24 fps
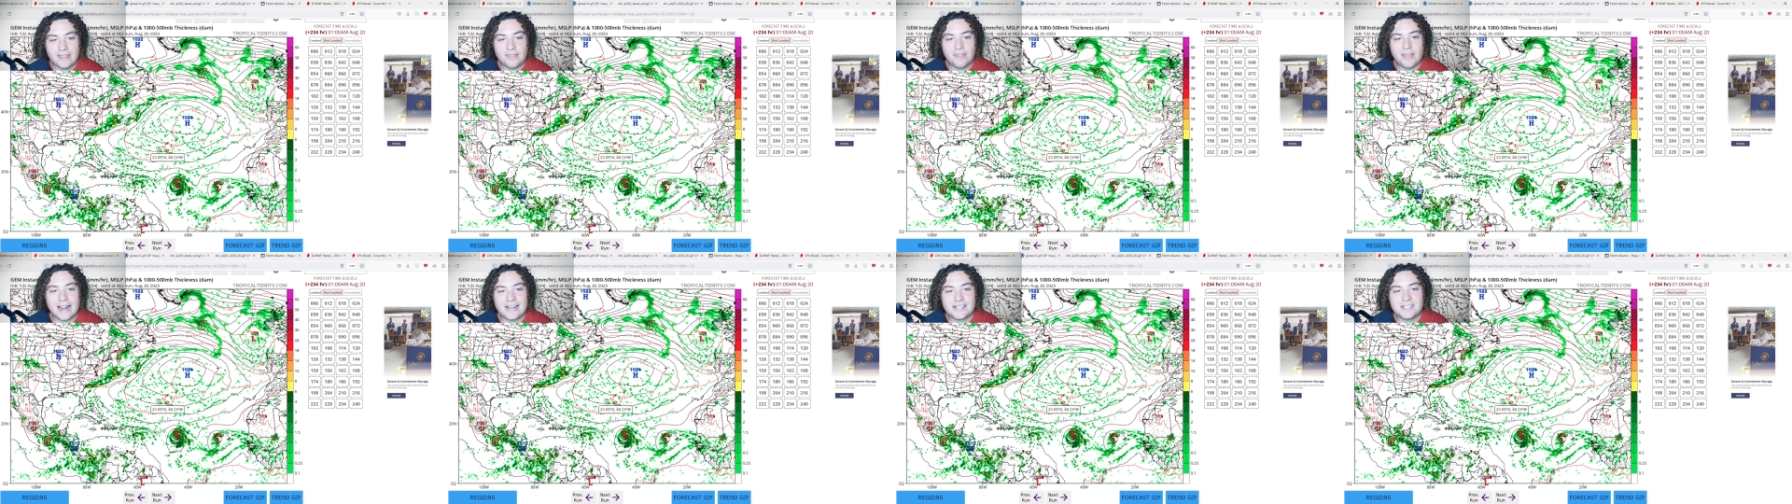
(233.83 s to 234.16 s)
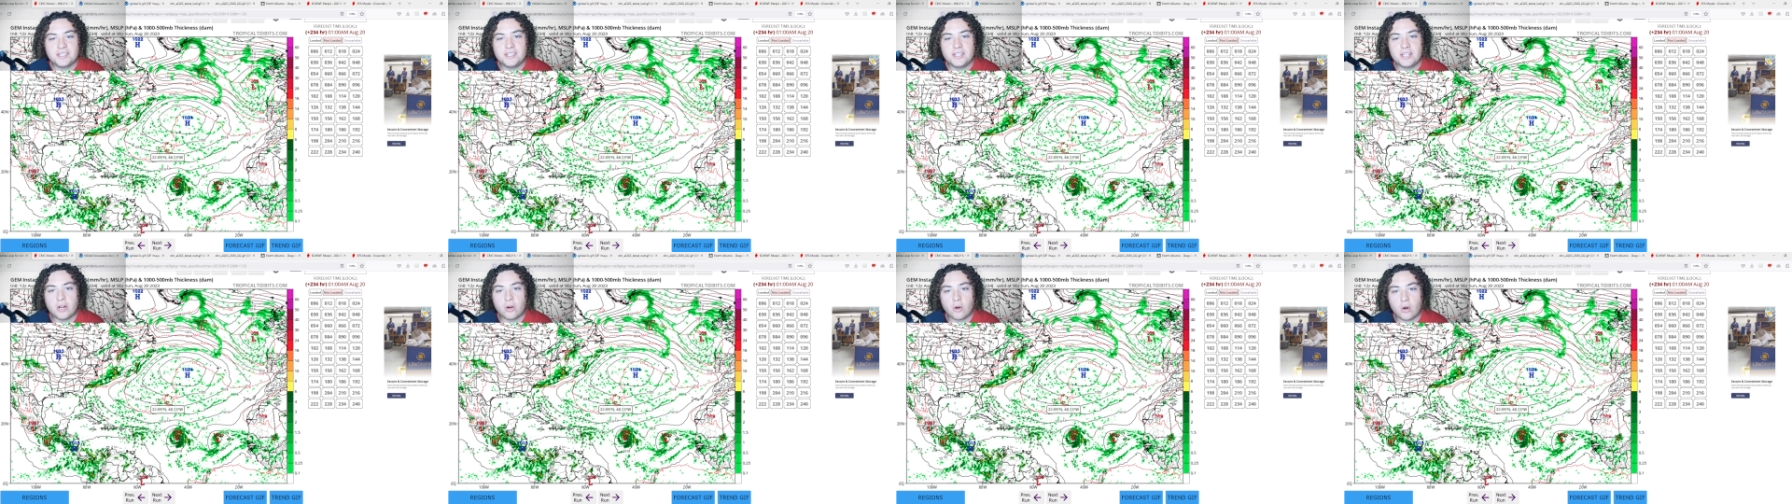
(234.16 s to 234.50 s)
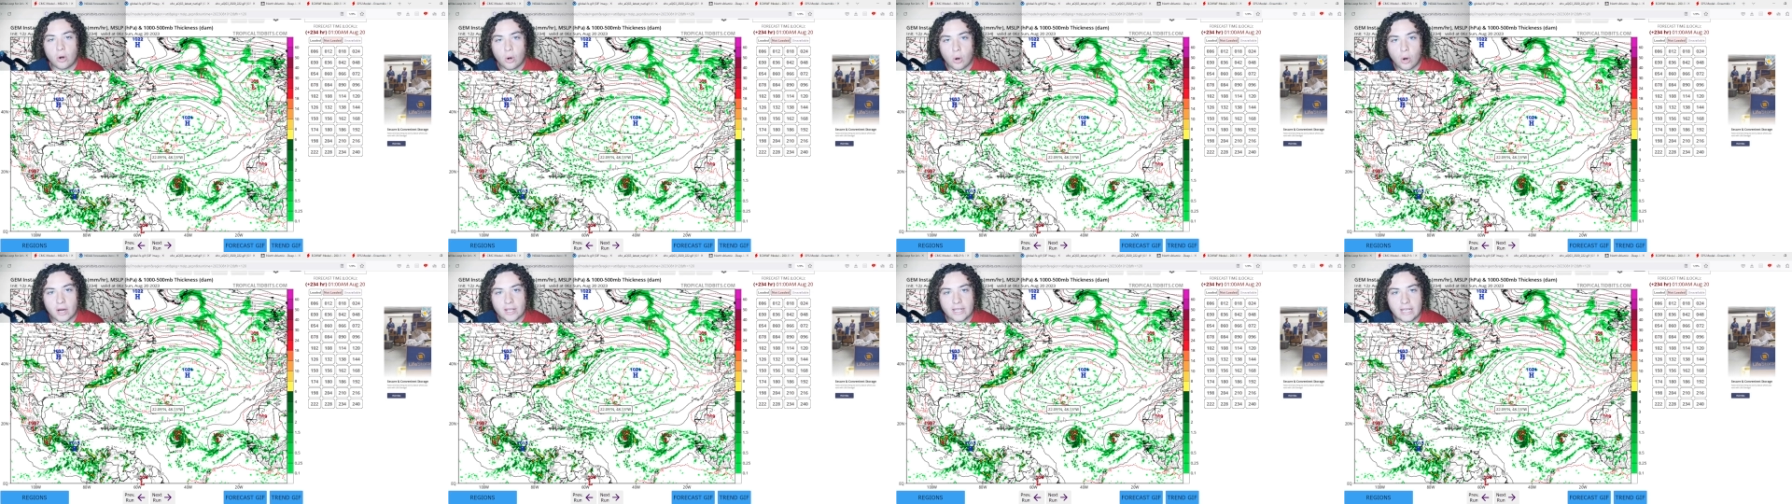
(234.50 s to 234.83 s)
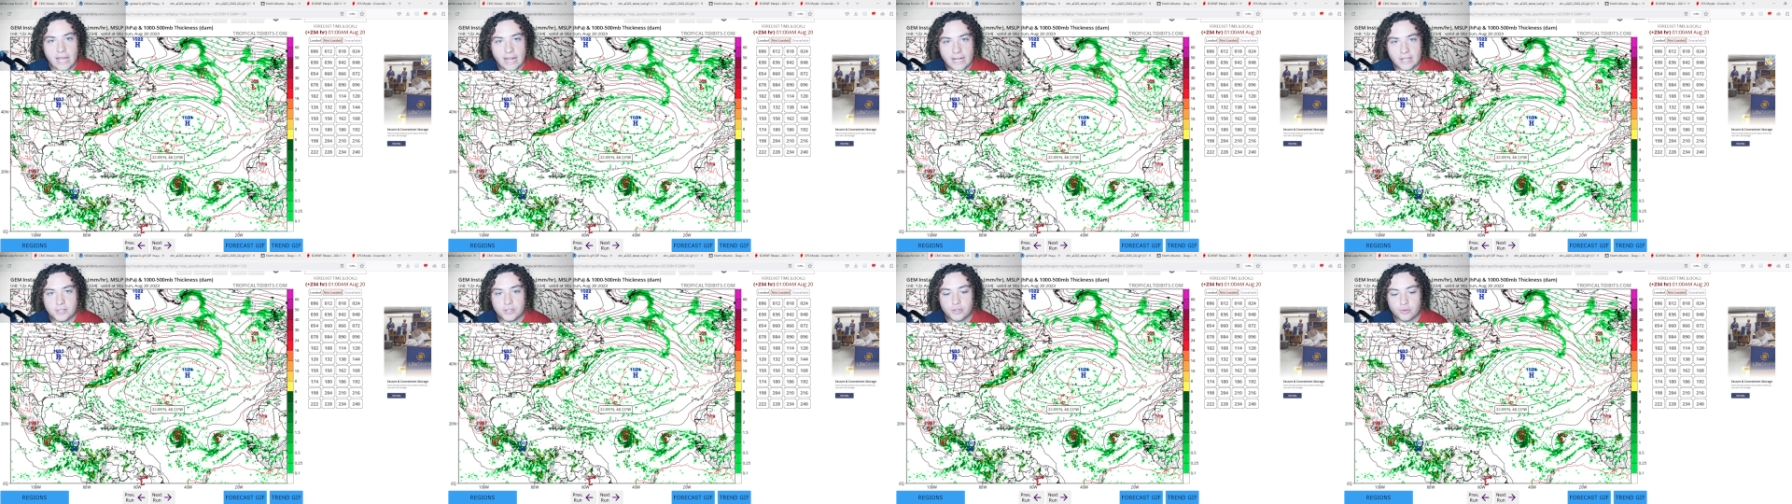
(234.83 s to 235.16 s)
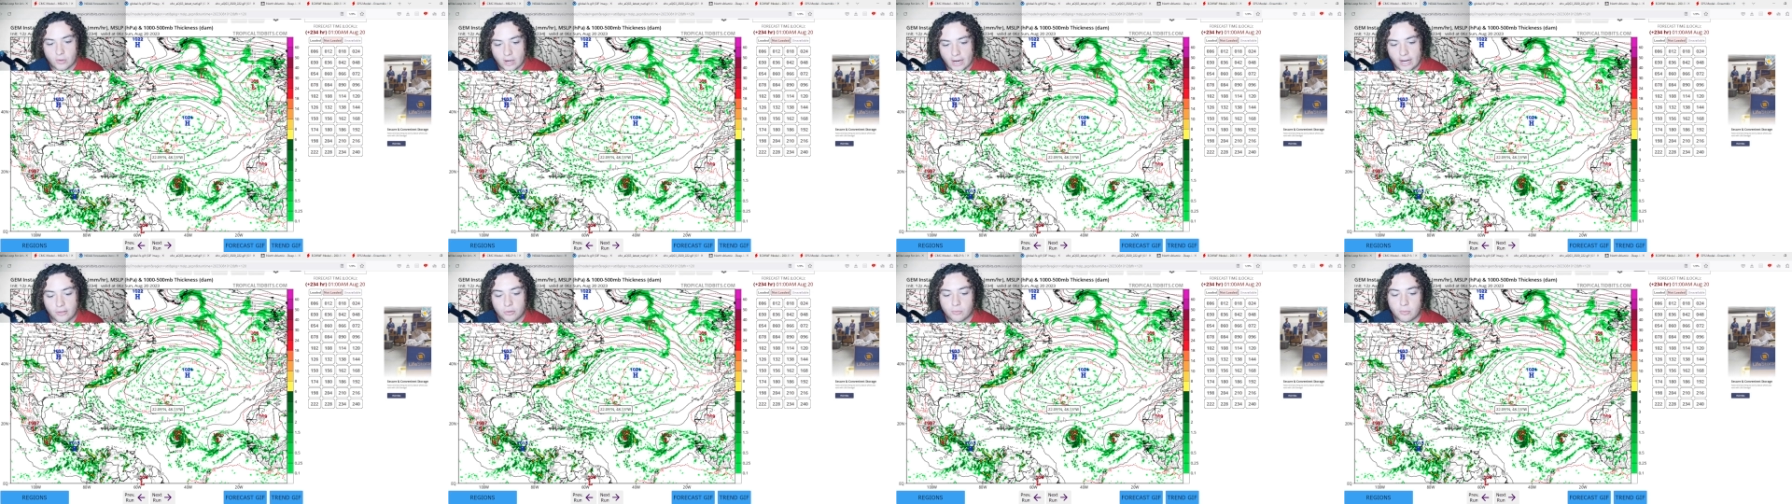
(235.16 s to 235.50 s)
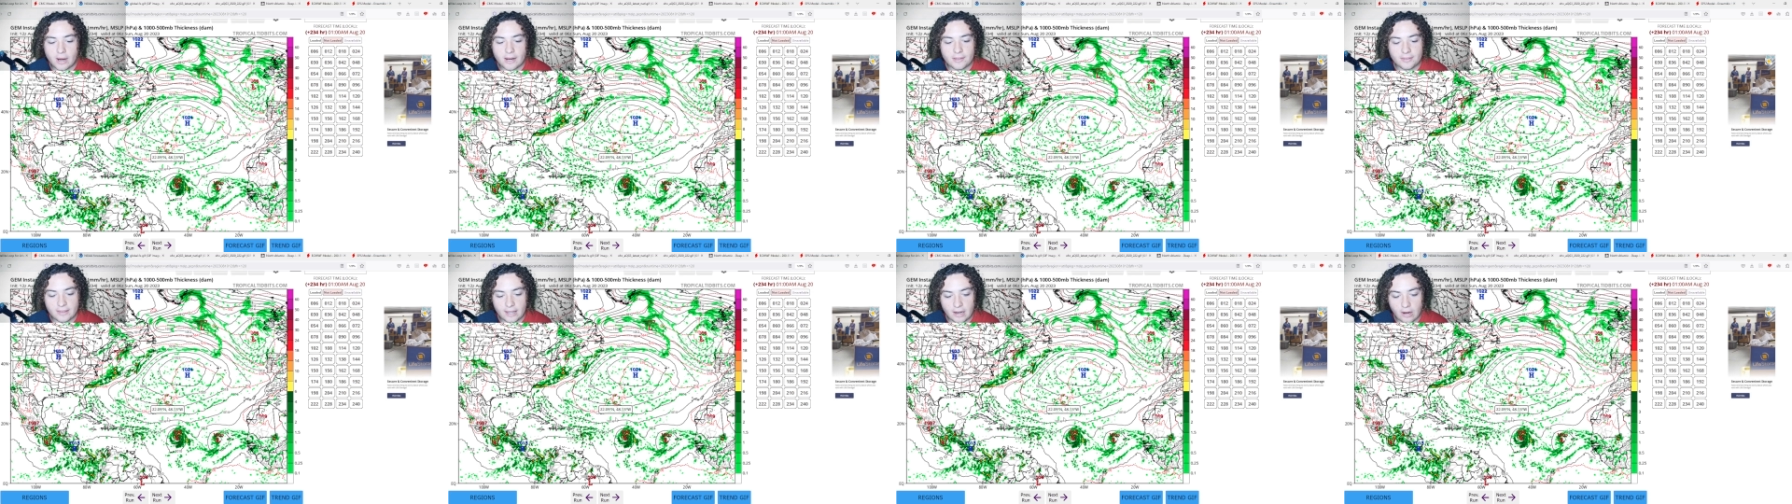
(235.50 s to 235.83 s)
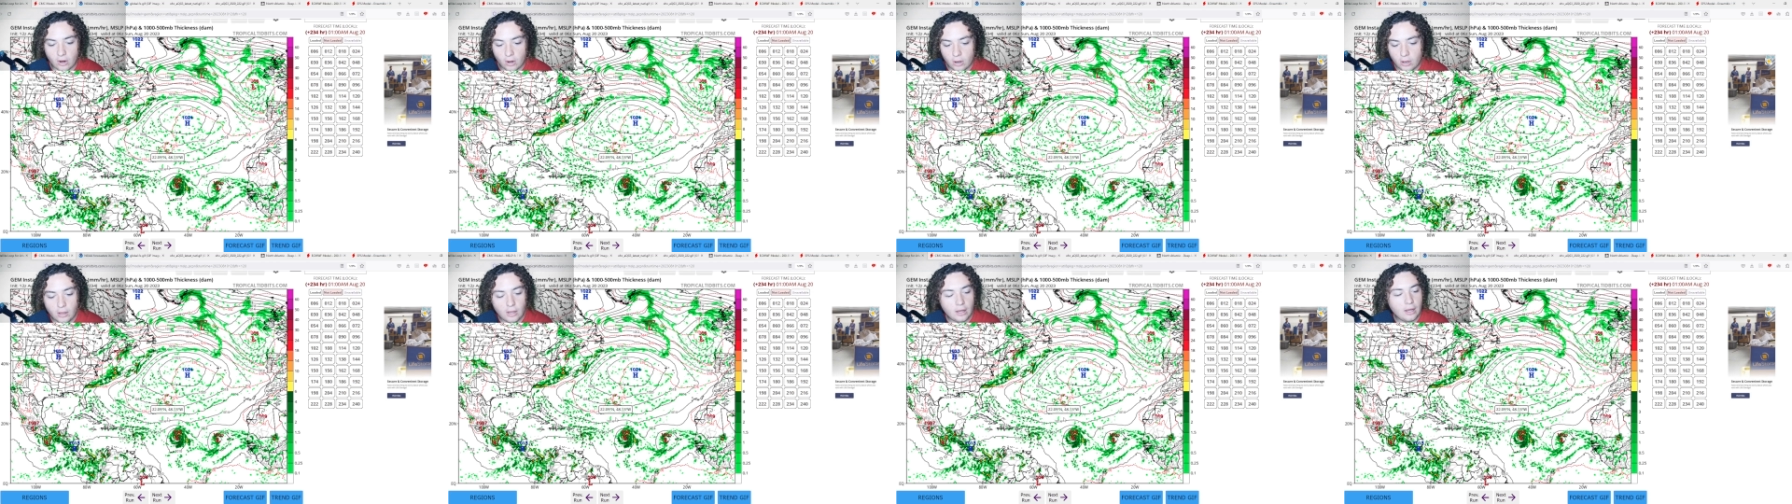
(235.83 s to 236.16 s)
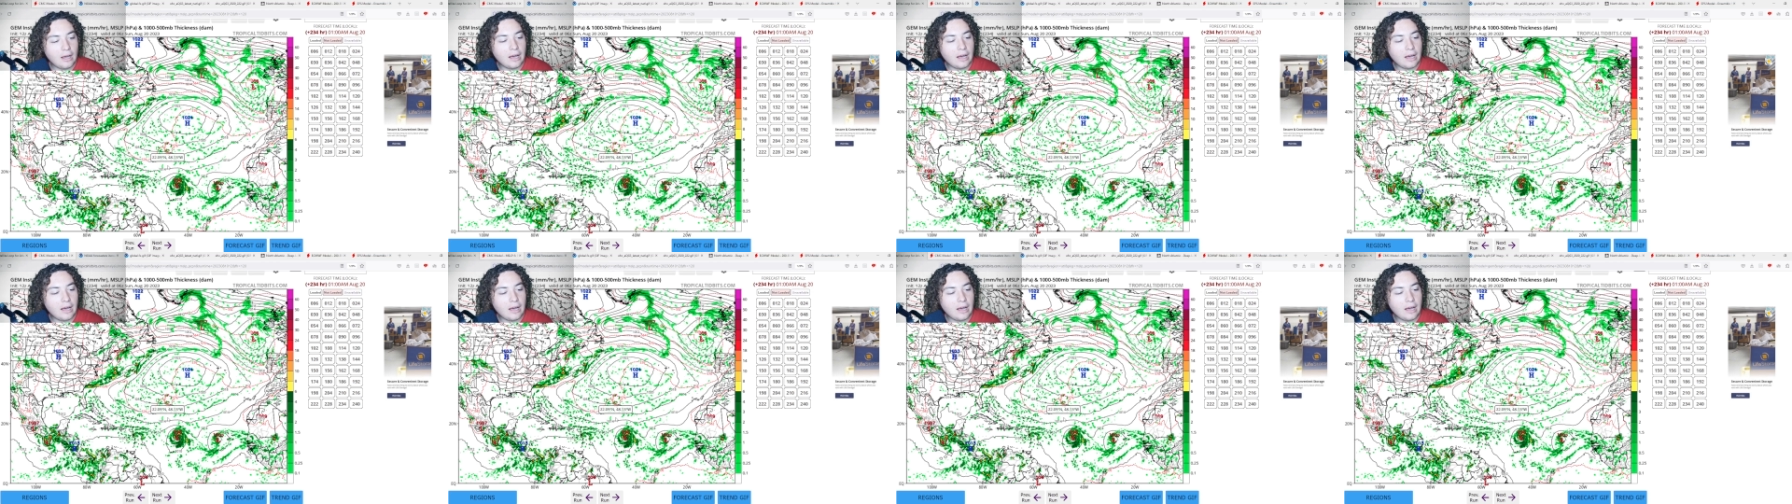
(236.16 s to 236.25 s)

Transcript: that's near hurricane strength right there.